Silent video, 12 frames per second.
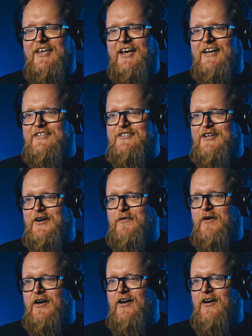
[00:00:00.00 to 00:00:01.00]
Yeah.
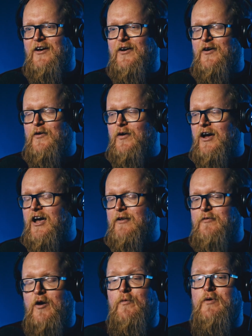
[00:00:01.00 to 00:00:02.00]
So, and
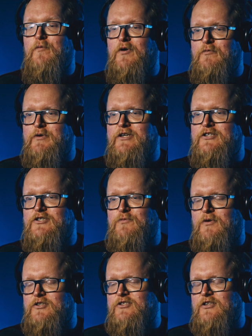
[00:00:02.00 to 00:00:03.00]
we just
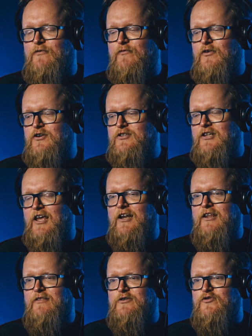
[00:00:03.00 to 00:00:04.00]
watched the first Lady
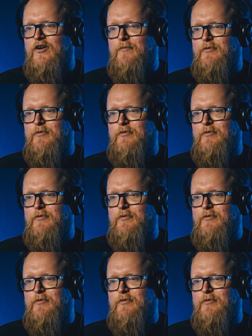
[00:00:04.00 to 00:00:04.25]
and the Tramp.